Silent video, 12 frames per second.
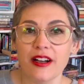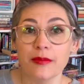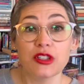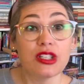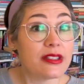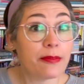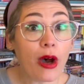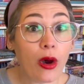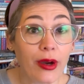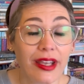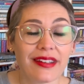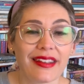she's a
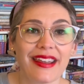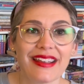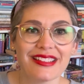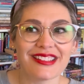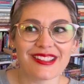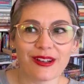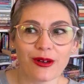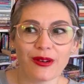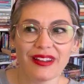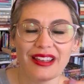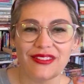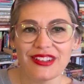poet, and
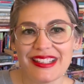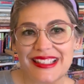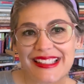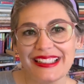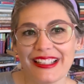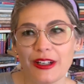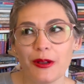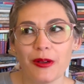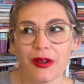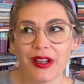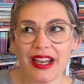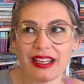so everything's a
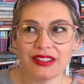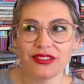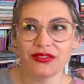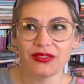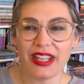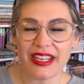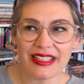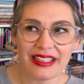little kind of like